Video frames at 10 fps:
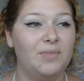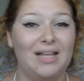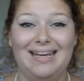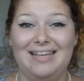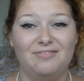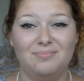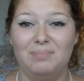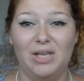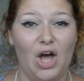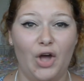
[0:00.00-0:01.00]
Leave them
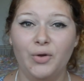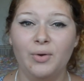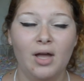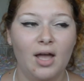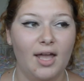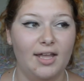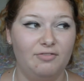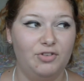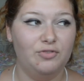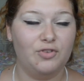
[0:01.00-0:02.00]
below.
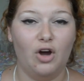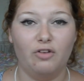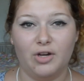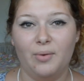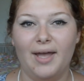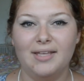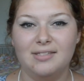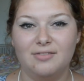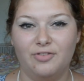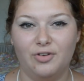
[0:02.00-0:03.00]
If you've got a
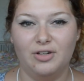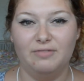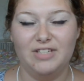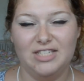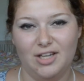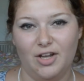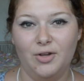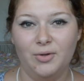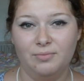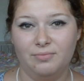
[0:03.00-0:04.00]
request for a
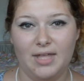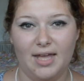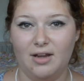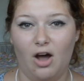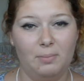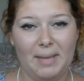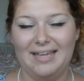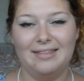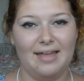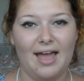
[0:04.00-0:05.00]
video, then I'll
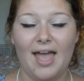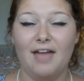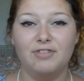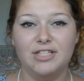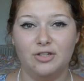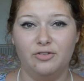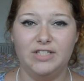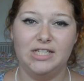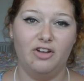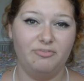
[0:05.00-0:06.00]
make that. Every single
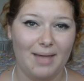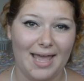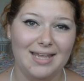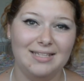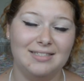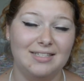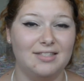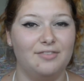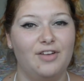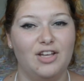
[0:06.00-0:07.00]
video I've made since
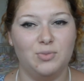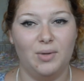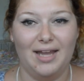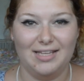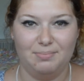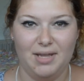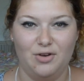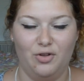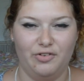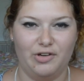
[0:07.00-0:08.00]
the first one has been
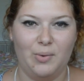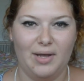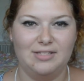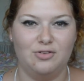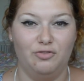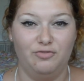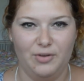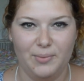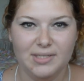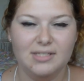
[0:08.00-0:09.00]
on the request of
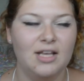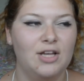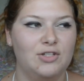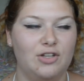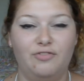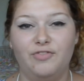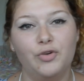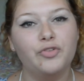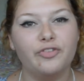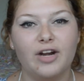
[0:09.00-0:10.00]
viewers, so
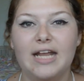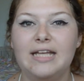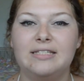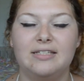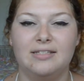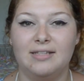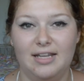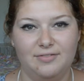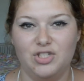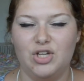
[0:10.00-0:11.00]
feel free to
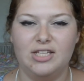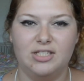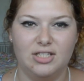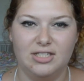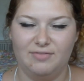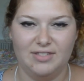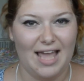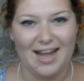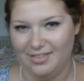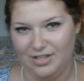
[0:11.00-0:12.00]
leave suggestions. If there's
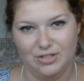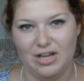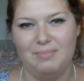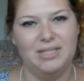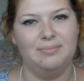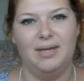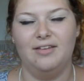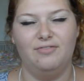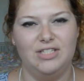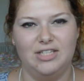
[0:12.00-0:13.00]
anything you'd like me to make
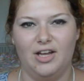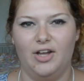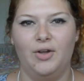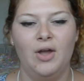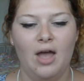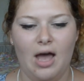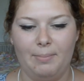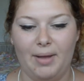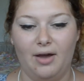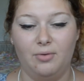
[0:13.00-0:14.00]
a video
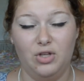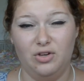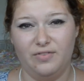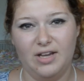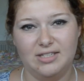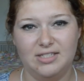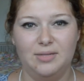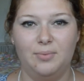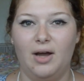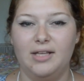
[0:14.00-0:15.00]
about university
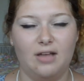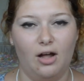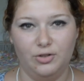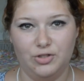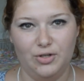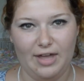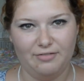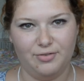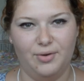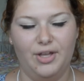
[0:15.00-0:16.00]
wise, I'll do
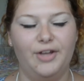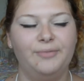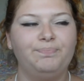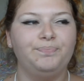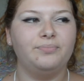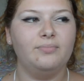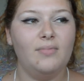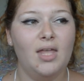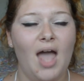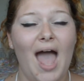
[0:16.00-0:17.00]
that for you.
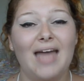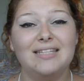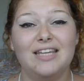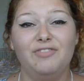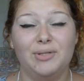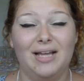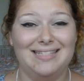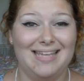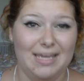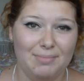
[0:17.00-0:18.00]
And if you'd like
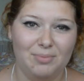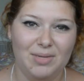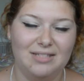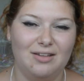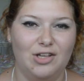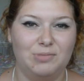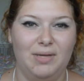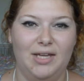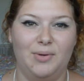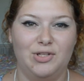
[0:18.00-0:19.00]
to email me to ask
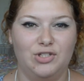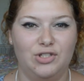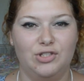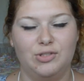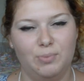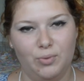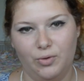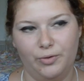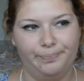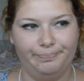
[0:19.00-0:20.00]
me questions
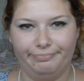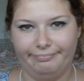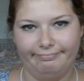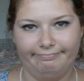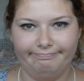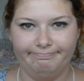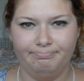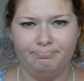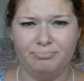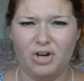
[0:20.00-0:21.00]
more
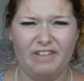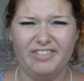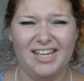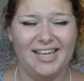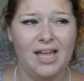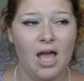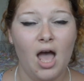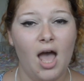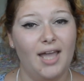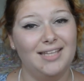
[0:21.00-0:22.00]
privately,
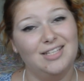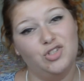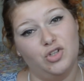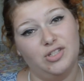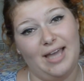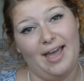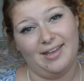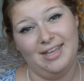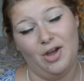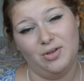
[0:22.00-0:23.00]
it is
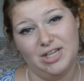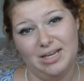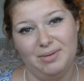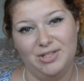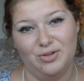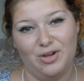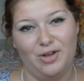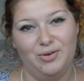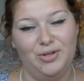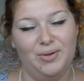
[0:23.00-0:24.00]

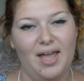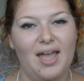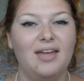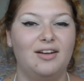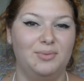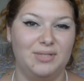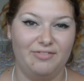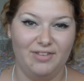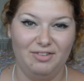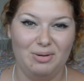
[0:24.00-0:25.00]
jossie@akiojellybean.co.uk, and I will
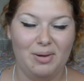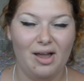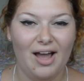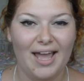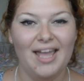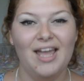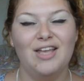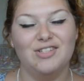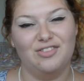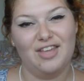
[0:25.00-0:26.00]
definitely reply.
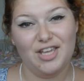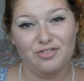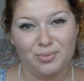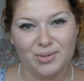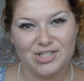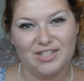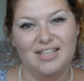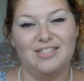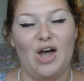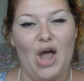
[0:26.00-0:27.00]
So thank you for watching
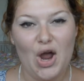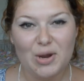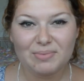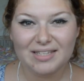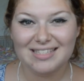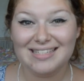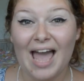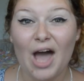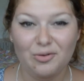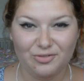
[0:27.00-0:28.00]
this. I hope this is
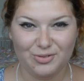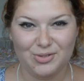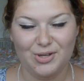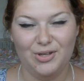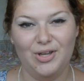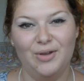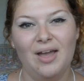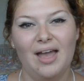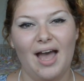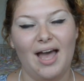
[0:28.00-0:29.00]
helpful to you,
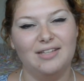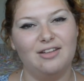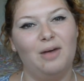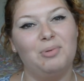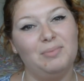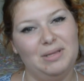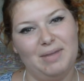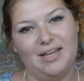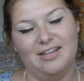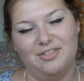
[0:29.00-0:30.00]
and I'll probably
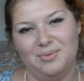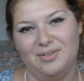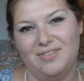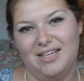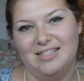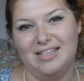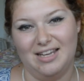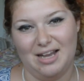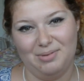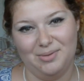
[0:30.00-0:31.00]
make another one of these in a
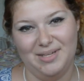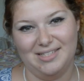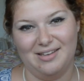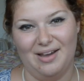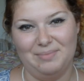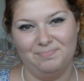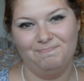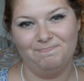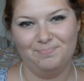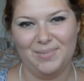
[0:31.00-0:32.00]
couple of weeks' time.
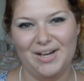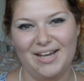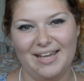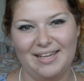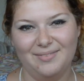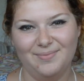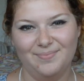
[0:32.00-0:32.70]
Bye!